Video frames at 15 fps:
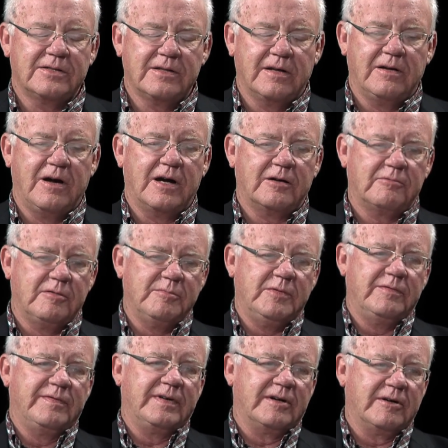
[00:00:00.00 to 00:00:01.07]
So the logger will
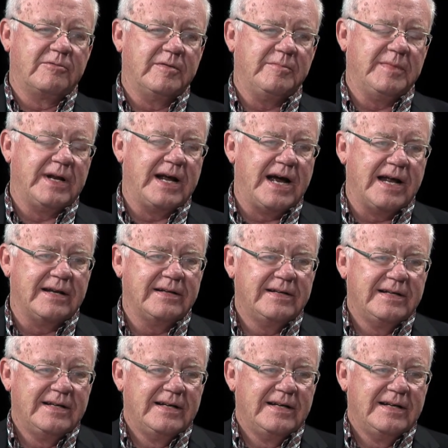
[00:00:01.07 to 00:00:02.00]
move their equipment on,